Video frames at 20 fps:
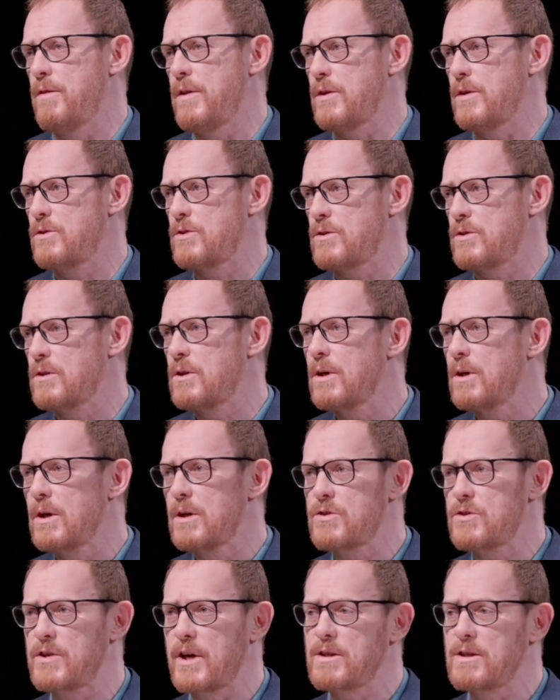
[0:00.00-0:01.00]
this
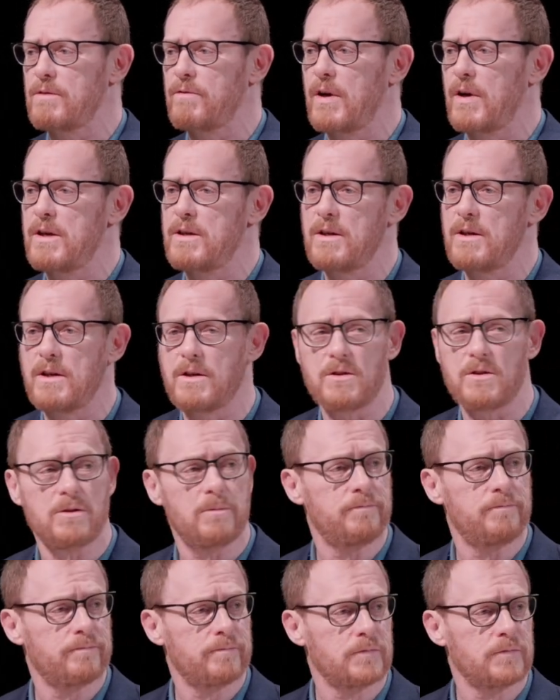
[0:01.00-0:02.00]
set of
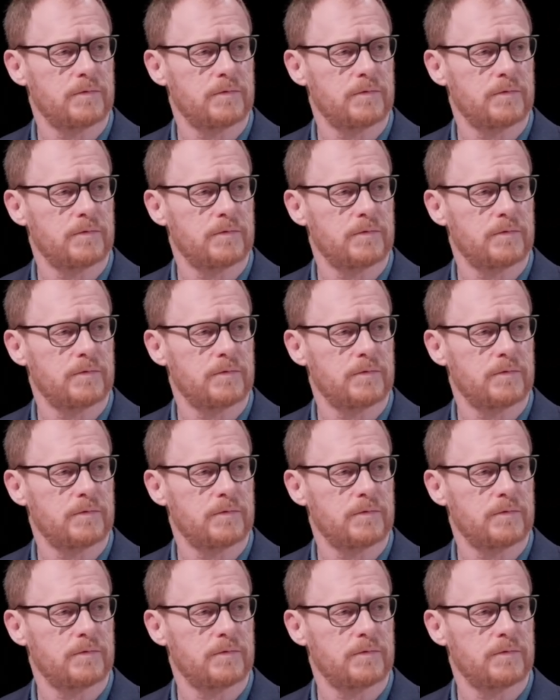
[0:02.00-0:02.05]
ideas.